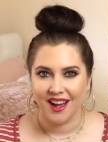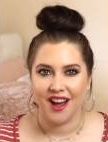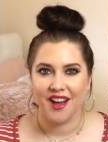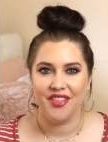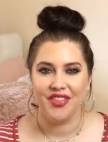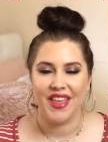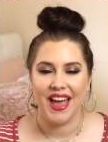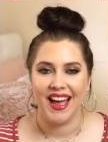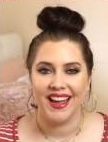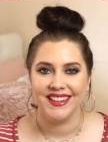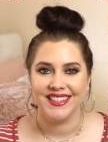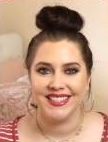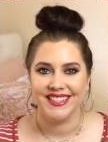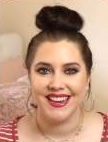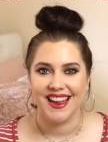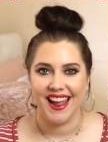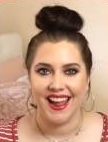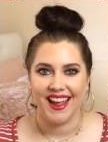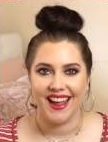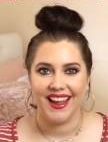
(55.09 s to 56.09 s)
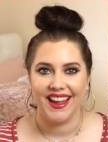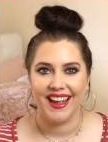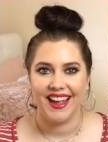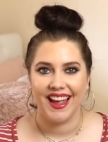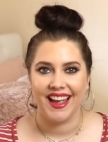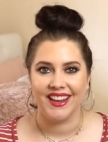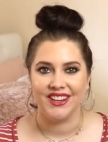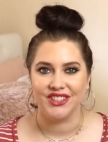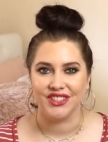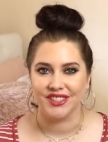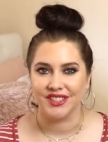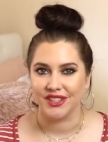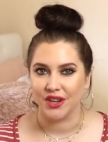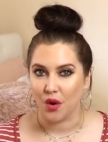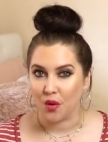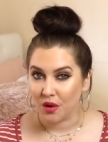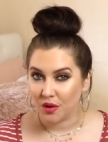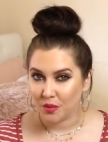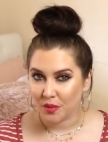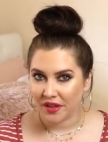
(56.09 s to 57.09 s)
on that today and just
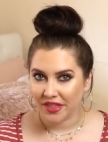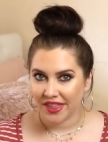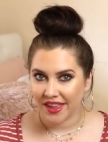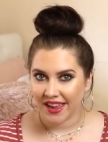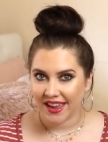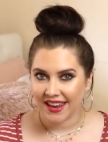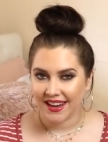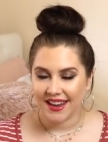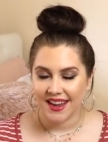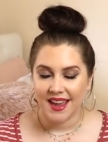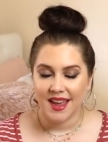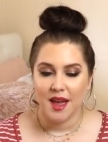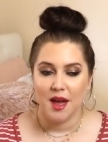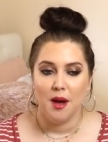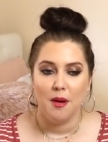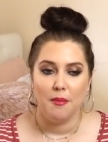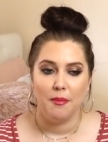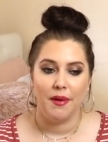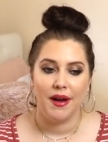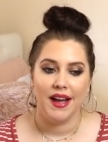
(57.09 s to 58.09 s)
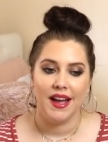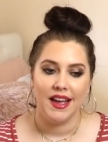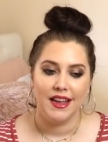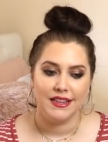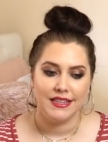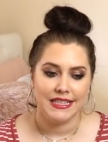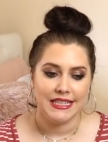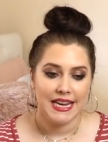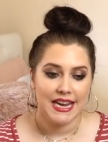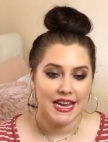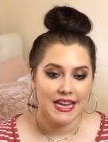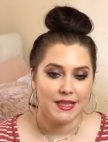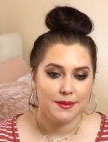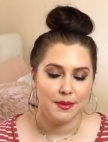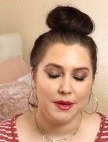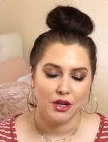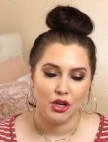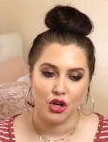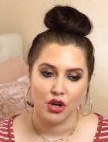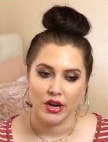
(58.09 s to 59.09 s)
going with it. But today has
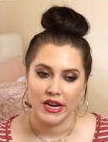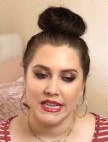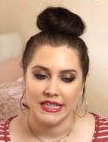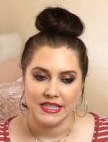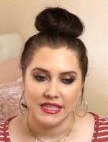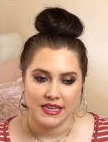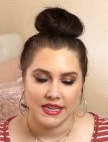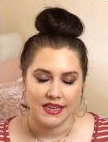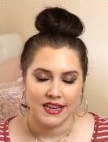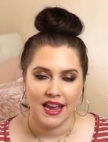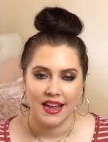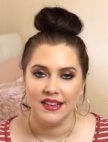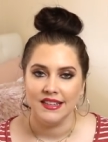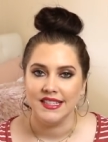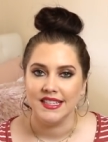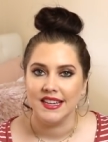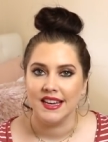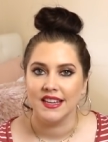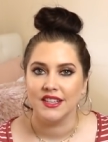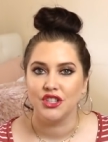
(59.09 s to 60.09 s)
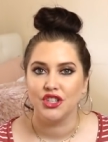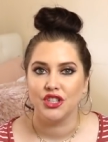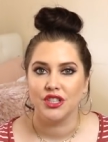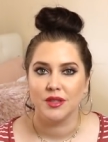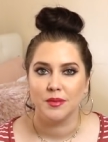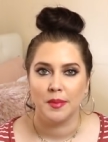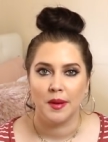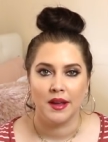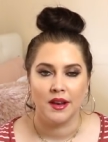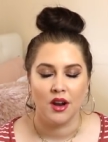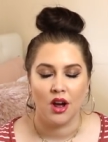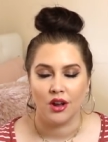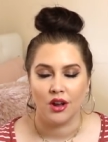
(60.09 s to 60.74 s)
been crazy. Kenzie has just been